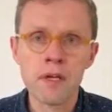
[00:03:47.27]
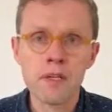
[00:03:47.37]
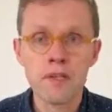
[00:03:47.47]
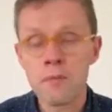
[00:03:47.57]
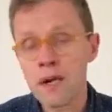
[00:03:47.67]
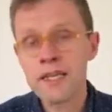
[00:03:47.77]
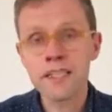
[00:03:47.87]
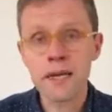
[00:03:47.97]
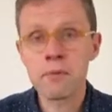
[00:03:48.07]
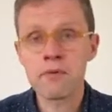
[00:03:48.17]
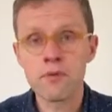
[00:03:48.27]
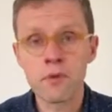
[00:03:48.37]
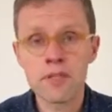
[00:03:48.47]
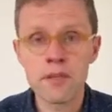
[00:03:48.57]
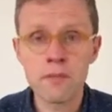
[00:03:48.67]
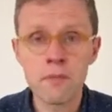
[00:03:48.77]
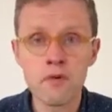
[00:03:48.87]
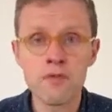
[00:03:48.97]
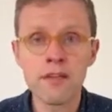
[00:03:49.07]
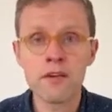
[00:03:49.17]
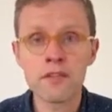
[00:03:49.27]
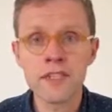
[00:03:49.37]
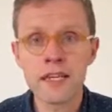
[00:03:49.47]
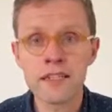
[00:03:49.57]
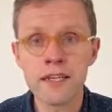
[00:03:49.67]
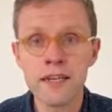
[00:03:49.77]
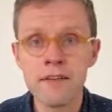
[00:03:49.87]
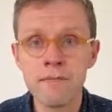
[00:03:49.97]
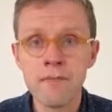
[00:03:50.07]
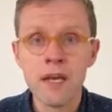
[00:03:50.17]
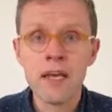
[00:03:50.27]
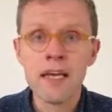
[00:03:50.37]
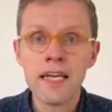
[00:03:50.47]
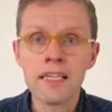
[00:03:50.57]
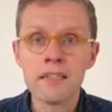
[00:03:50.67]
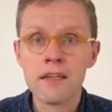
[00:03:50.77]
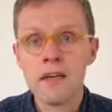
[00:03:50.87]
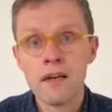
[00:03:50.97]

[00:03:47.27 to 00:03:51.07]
So my example of watching the movie on Saturday is